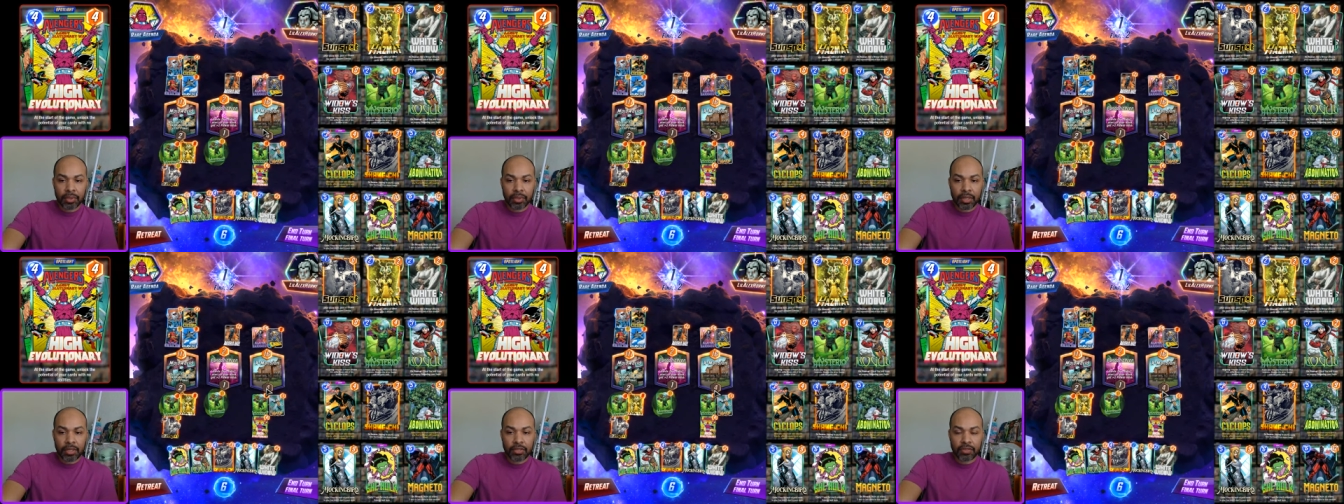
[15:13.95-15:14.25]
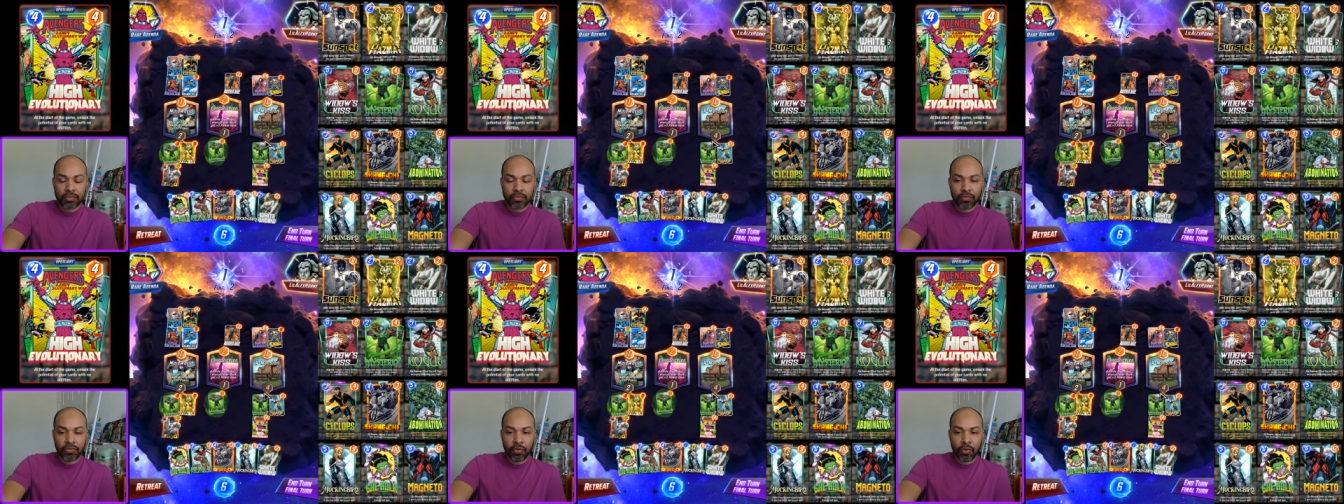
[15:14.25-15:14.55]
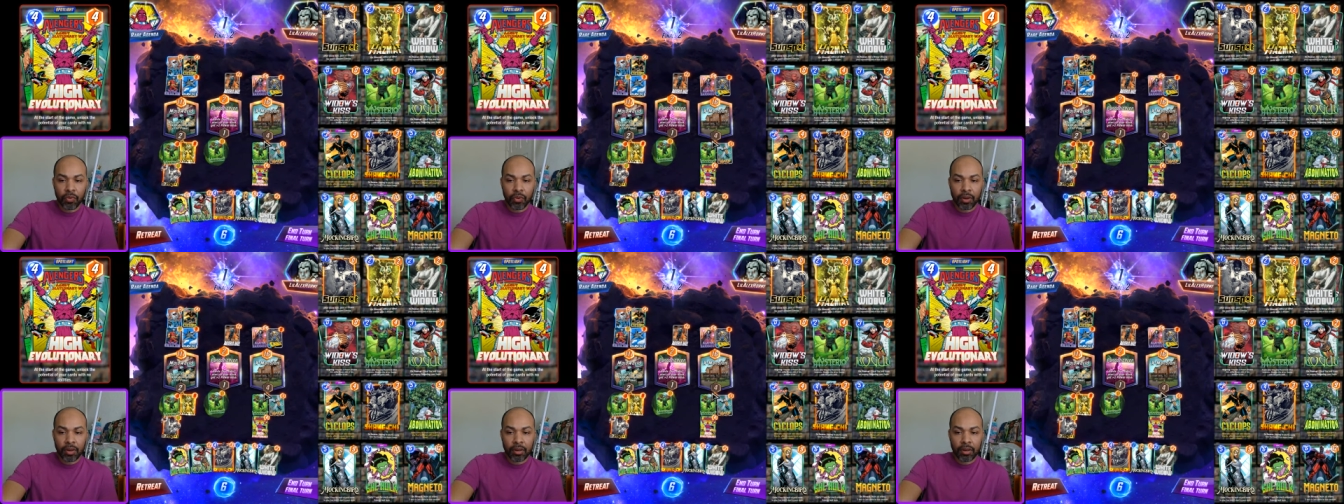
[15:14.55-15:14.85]
plus
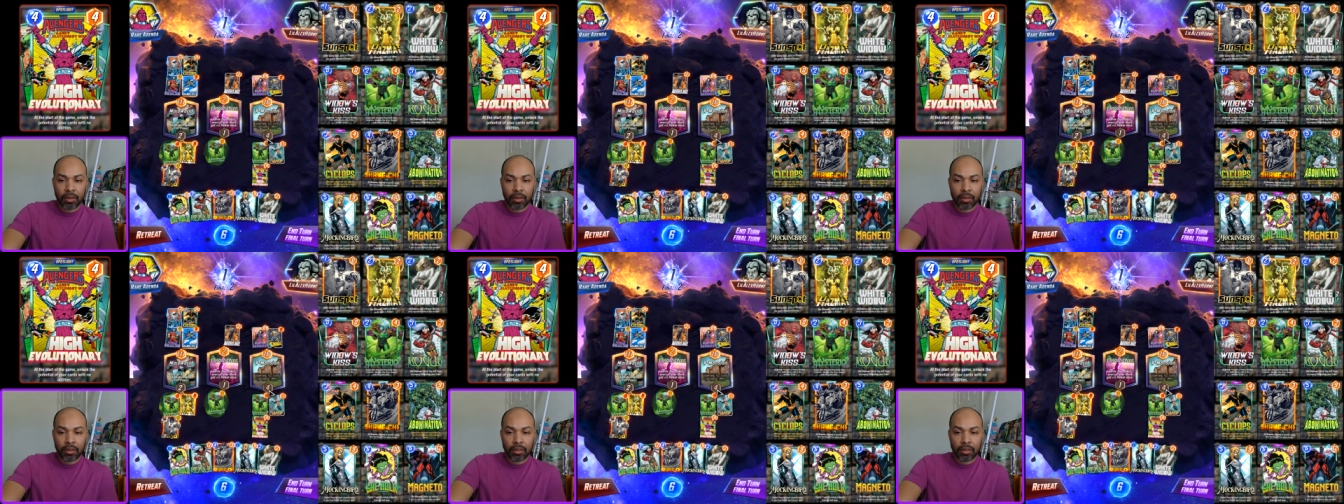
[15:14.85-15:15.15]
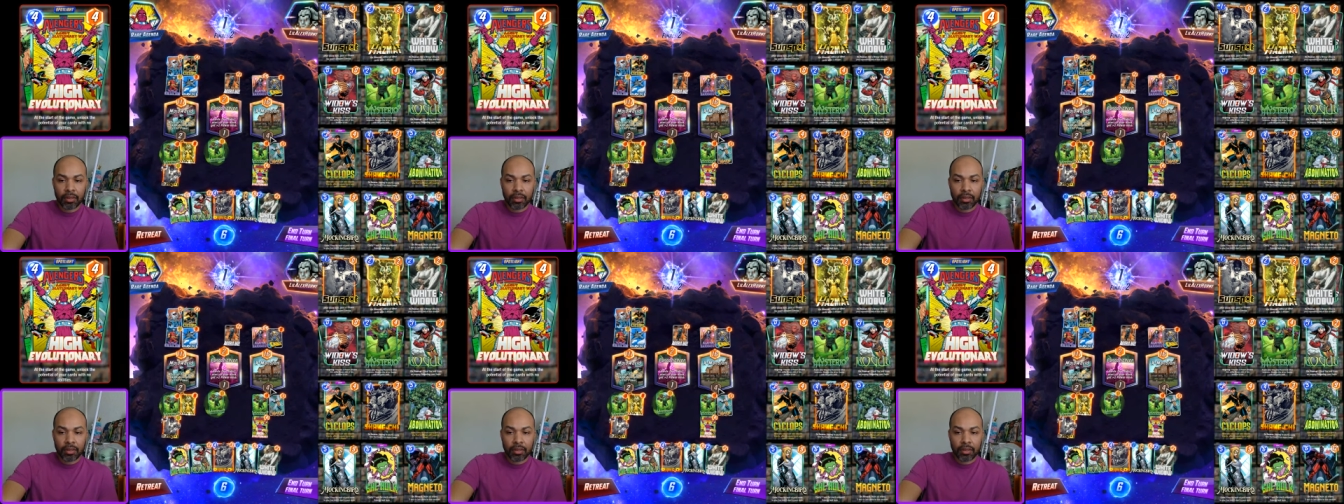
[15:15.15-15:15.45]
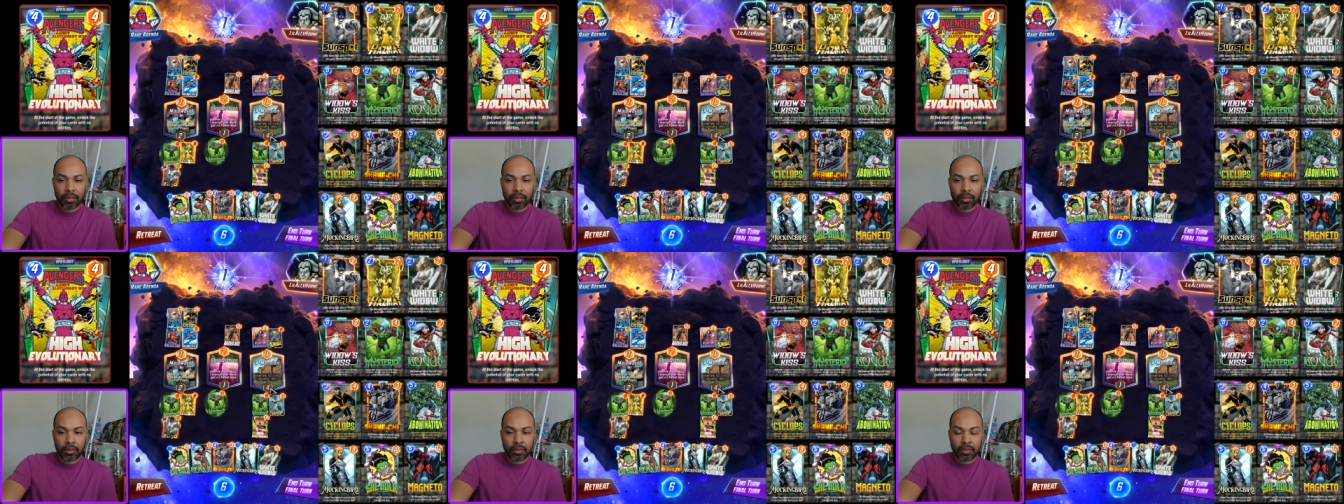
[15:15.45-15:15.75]
4.
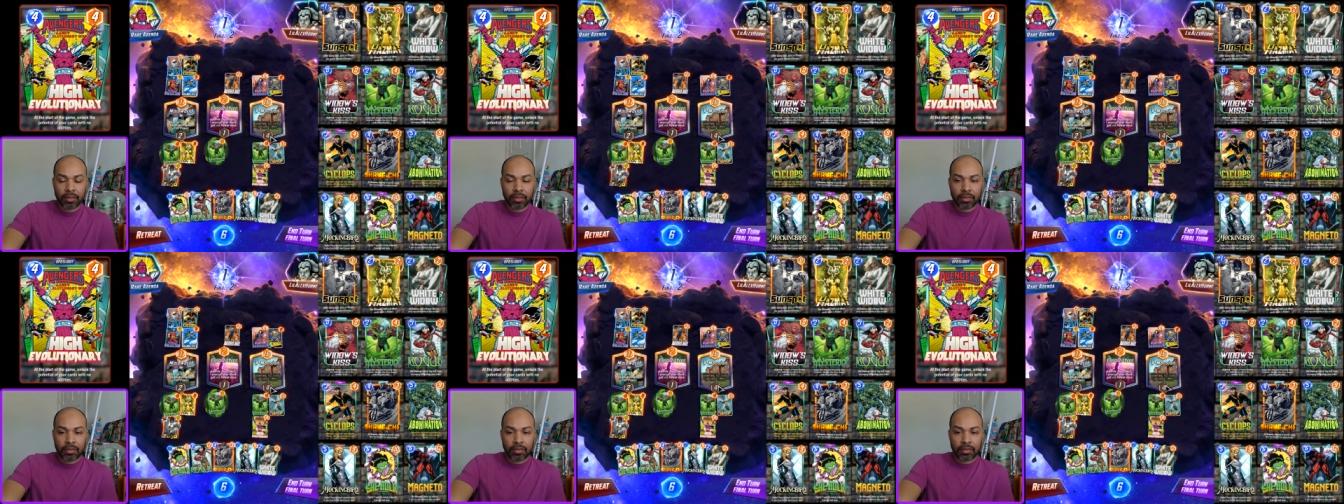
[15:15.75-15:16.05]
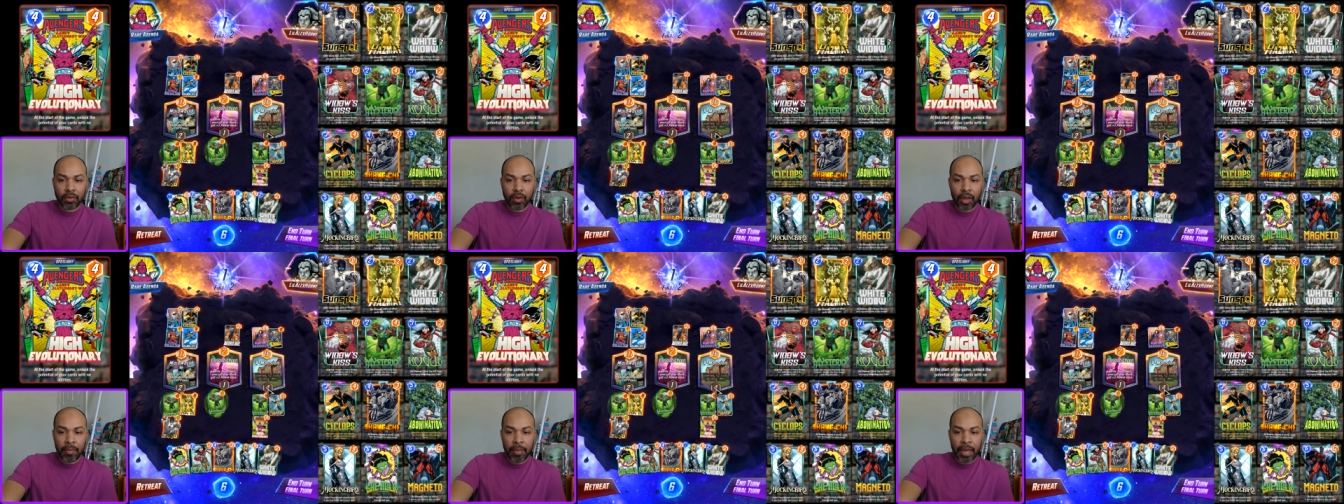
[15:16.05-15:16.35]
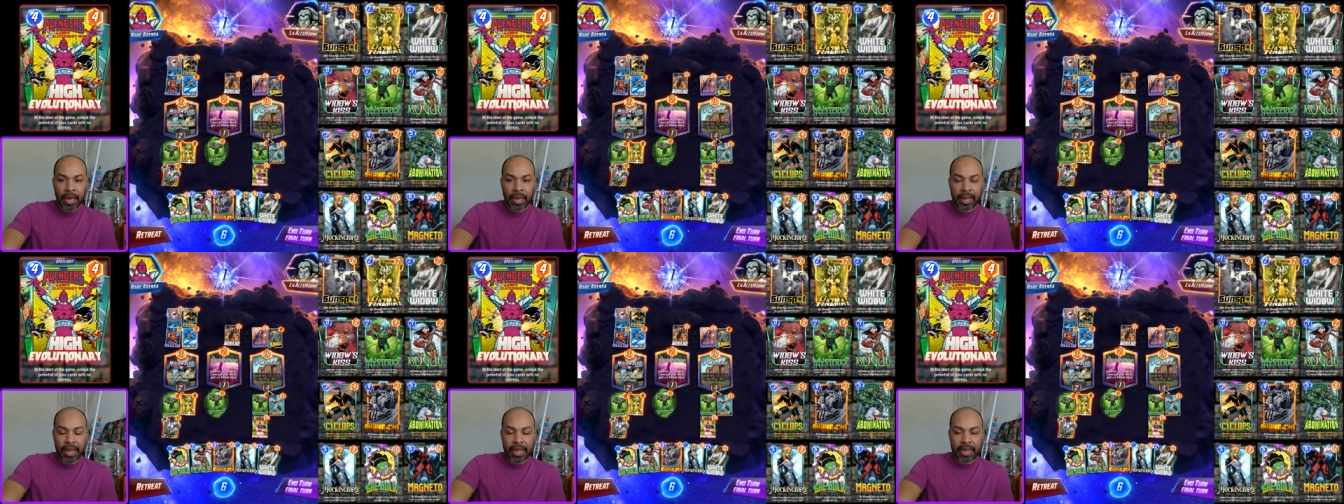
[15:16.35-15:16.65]
So I'm
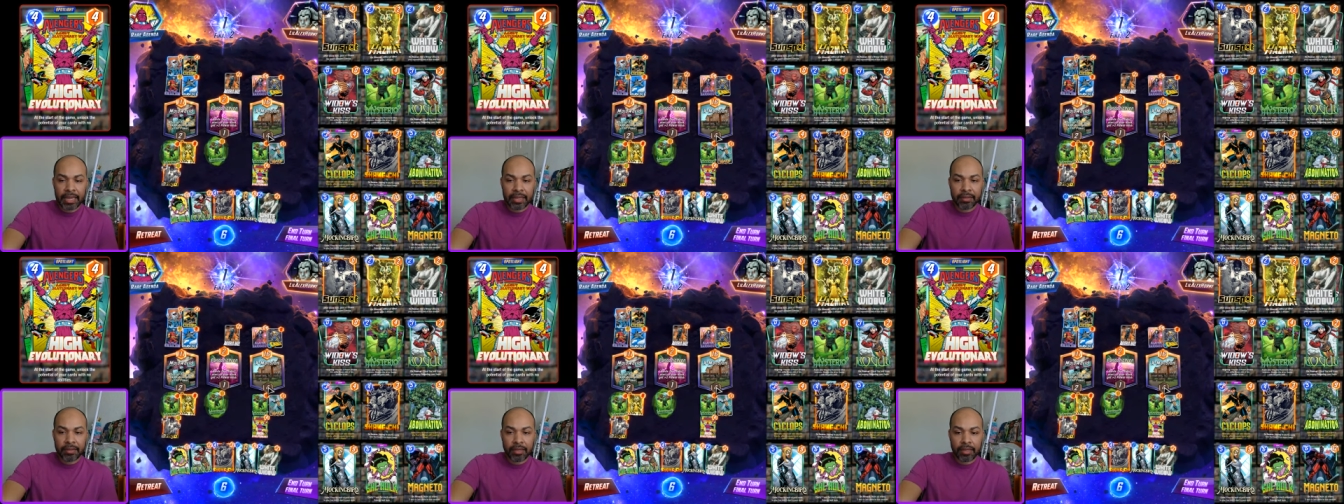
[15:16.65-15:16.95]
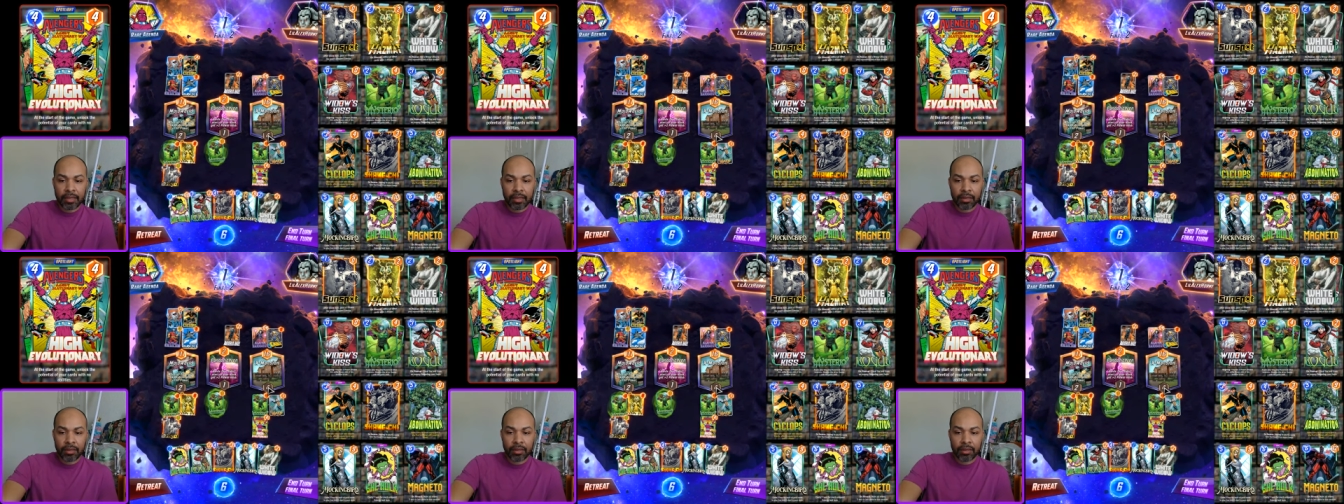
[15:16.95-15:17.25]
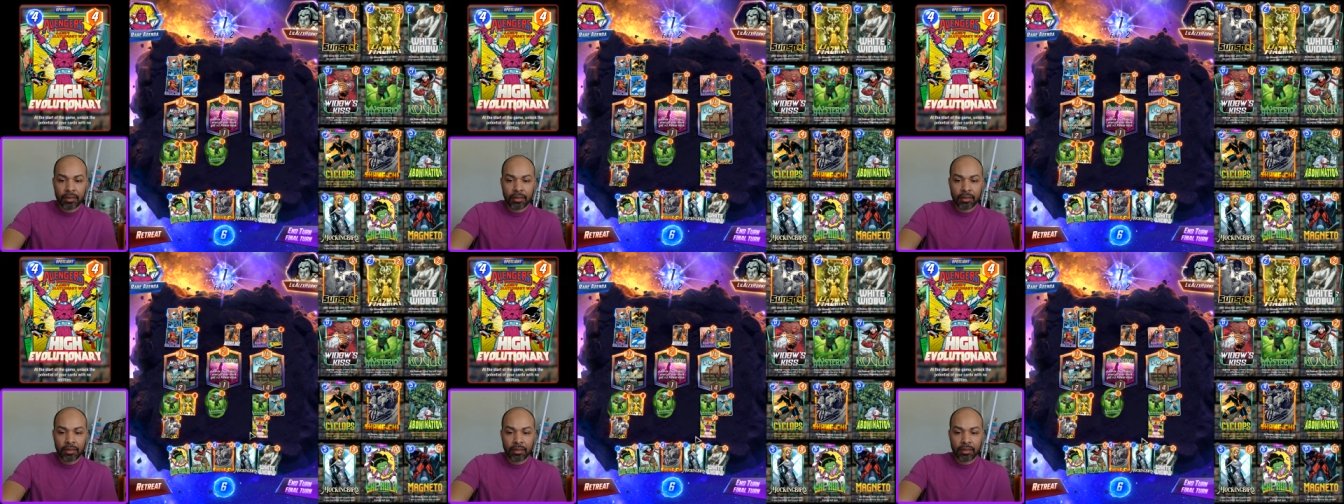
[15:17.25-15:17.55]
at 8 here.